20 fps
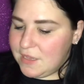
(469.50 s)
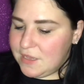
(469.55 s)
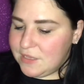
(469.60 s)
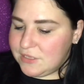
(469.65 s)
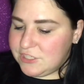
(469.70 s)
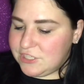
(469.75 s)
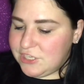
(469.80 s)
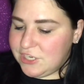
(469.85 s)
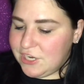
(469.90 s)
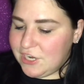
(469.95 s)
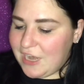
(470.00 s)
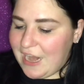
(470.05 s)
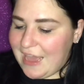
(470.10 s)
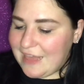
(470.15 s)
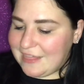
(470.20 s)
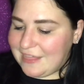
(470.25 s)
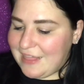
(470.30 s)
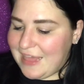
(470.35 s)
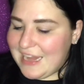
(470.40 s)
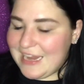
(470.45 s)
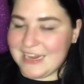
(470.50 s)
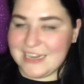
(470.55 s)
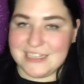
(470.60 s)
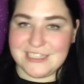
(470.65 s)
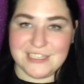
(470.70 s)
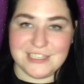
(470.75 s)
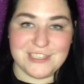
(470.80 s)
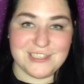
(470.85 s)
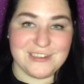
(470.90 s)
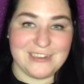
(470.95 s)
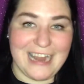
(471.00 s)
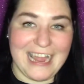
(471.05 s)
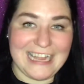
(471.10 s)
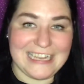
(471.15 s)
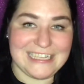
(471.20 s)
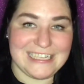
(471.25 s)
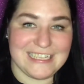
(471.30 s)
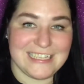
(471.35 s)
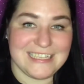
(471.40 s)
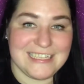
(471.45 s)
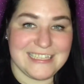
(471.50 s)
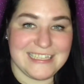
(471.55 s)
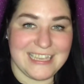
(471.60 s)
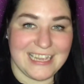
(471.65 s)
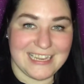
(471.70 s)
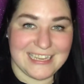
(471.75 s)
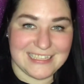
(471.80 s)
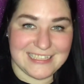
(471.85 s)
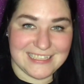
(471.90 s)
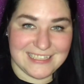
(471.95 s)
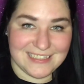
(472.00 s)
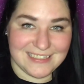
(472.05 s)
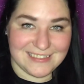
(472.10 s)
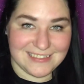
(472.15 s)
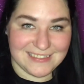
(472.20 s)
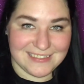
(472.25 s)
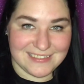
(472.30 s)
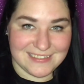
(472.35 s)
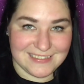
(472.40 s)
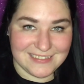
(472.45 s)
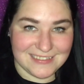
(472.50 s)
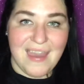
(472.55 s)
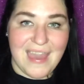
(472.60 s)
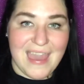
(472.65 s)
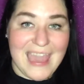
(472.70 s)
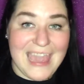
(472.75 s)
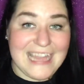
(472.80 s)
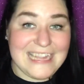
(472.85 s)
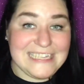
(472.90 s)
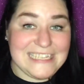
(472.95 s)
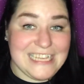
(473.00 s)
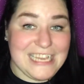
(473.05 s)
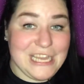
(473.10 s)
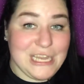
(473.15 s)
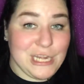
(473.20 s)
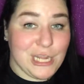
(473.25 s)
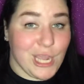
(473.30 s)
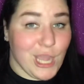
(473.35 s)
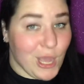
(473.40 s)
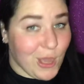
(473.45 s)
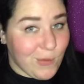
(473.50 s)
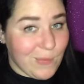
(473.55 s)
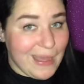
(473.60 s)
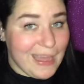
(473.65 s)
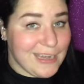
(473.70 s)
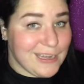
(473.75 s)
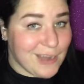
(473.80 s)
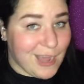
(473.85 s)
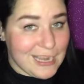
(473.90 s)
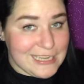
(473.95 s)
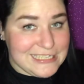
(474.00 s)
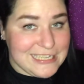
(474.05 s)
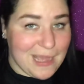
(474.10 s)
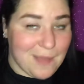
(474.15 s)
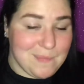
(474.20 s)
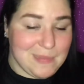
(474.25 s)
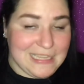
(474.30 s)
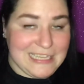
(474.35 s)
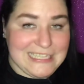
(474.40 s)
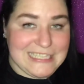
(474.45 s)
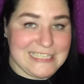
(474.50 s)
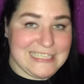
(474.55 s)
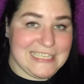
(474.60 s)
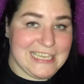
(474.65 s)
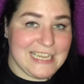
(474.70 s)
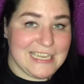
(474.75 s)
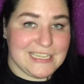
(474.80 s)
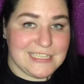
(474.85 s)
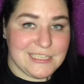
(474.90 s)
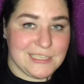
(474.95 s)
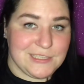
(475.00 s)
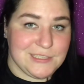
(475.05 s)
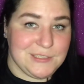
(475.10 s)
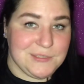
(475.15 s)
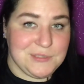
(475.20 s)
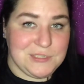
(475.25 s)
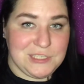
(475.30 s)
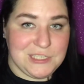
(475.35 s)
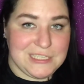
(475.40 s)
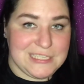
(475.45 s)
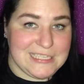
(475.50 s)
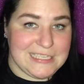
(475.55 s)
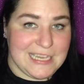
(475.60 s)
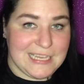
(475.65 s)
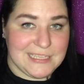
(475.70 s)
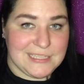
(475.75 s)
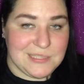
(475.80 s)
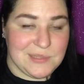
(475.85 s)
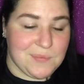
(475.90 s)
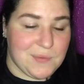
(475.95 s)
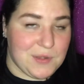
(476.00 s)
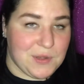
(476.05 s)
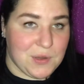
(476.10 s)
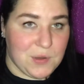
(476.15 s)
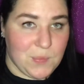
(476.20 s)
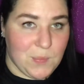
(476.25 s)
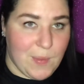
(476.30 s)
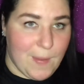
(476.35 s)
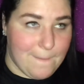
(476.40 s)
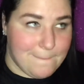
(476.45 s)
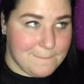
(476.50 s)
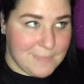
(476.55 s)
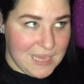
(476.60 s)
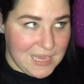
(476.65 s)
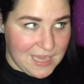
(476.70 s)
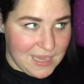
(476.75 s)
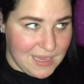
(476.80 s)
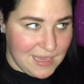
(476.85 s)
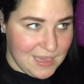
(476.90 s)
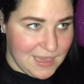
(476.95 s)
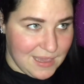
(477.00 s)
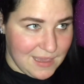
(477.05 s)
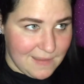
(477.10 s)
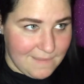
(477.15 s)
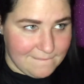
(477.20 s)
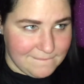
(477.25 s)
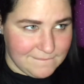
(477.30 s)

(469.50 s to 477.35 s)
Cheer Athletics Scratch 6. And in Coed Non-Tumbling 6, Sushi says the winner will be,